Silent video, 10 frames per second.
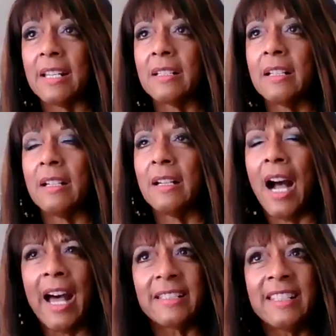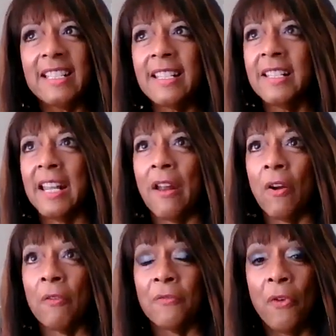They said, God, listen
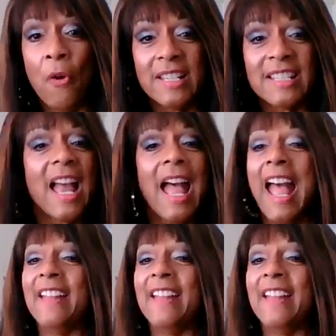to her voice.